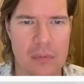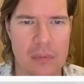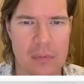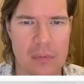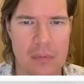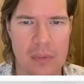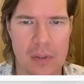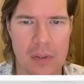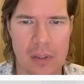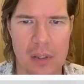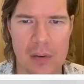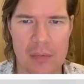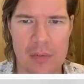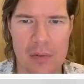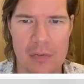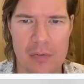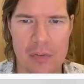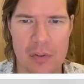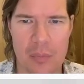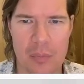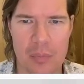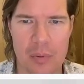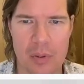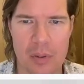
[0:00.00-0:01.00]
No, they have a
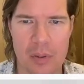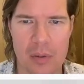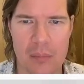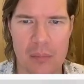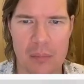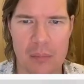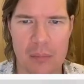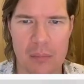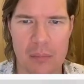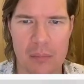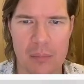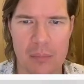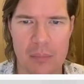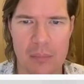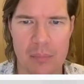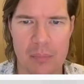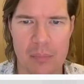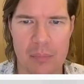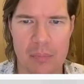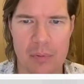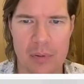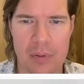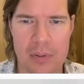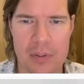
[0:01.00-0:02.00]
footprint,
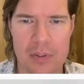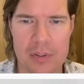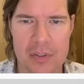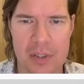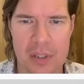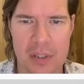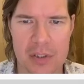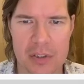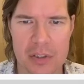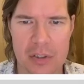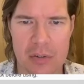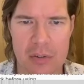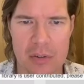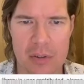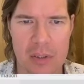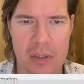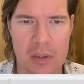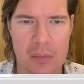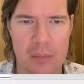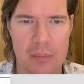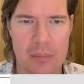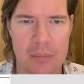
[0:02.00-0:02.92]
but they're just not showing up.